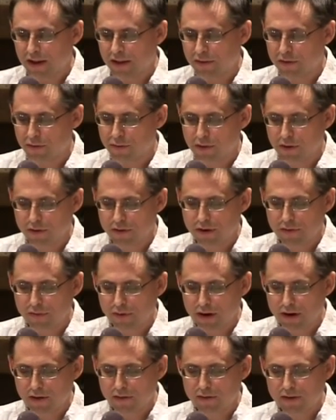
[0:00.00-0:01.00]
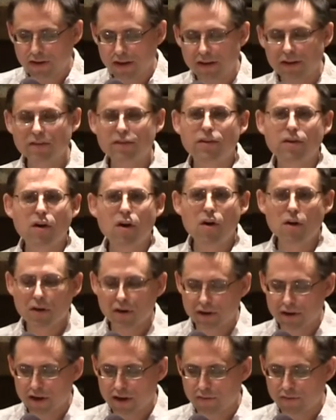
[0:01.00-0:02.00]
and though there are never guarantees, there
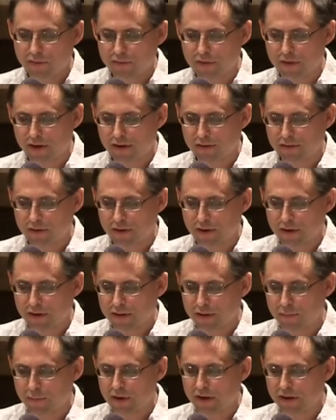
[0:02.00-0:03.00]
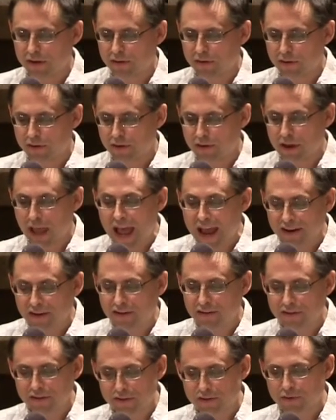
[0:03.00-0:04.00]
are enough of us that we can look, act
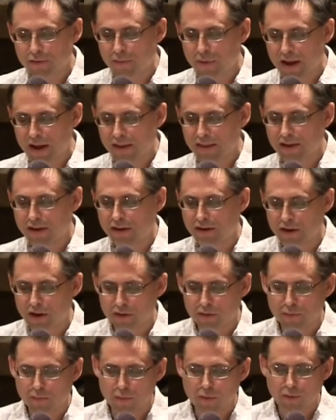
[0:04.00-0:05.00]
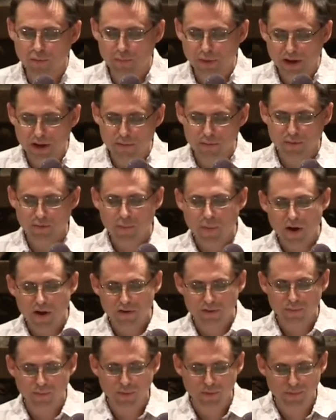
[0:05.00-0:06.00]
in such a way that another world becomes
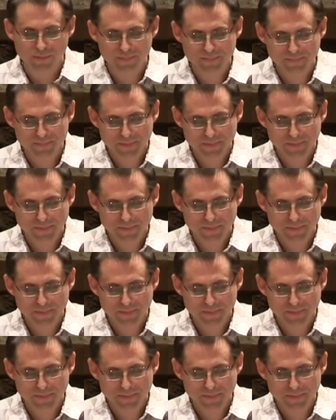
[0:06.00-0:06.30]
possible.